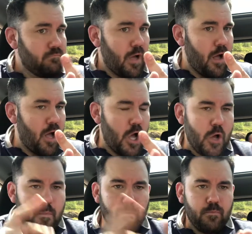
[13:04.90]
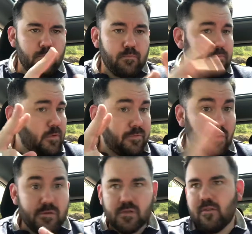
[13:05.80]
the
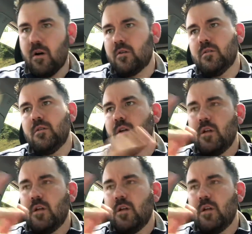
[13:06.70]
Forest of Arden.